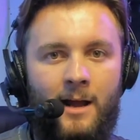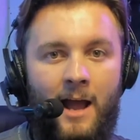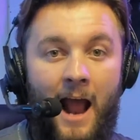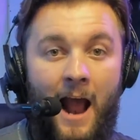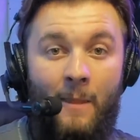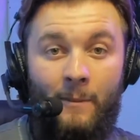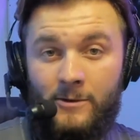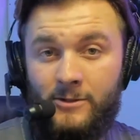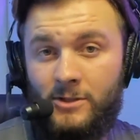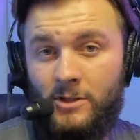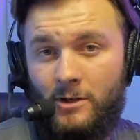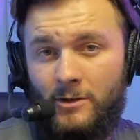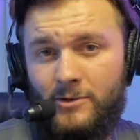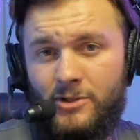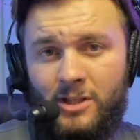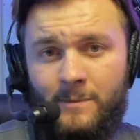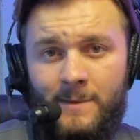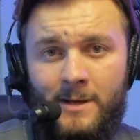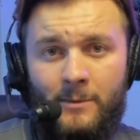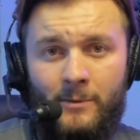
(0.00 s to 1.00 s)
And those goals
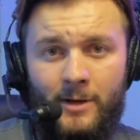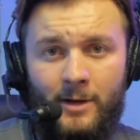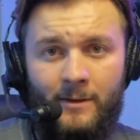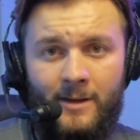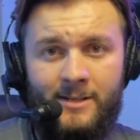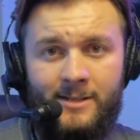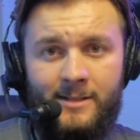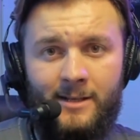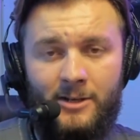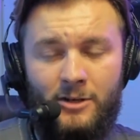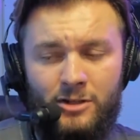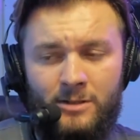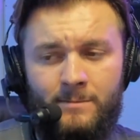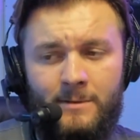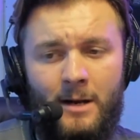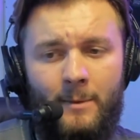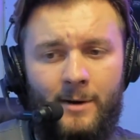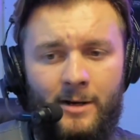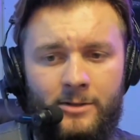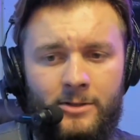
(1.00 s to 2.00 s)
should be realistic. You should be
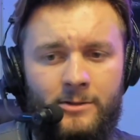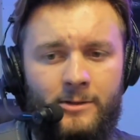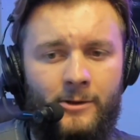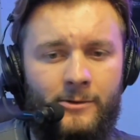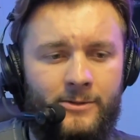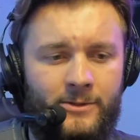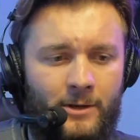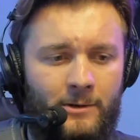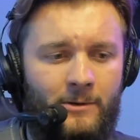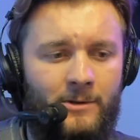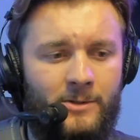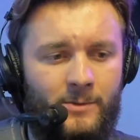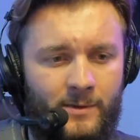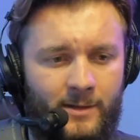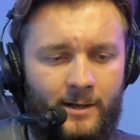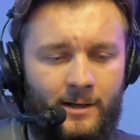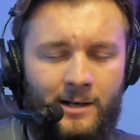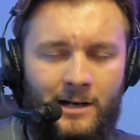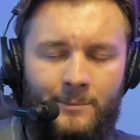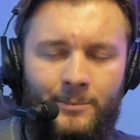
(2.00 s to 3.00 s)
able to do those goals
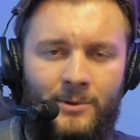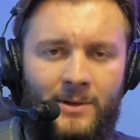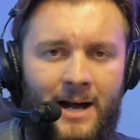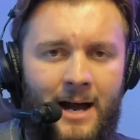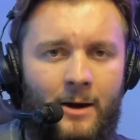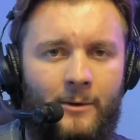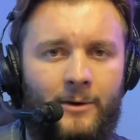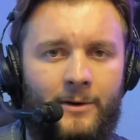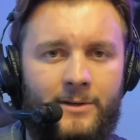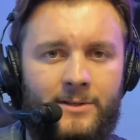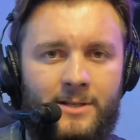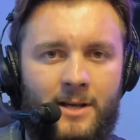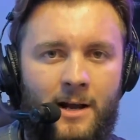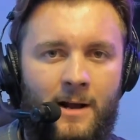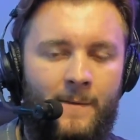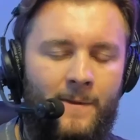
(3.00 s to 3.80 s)
within a couple hours.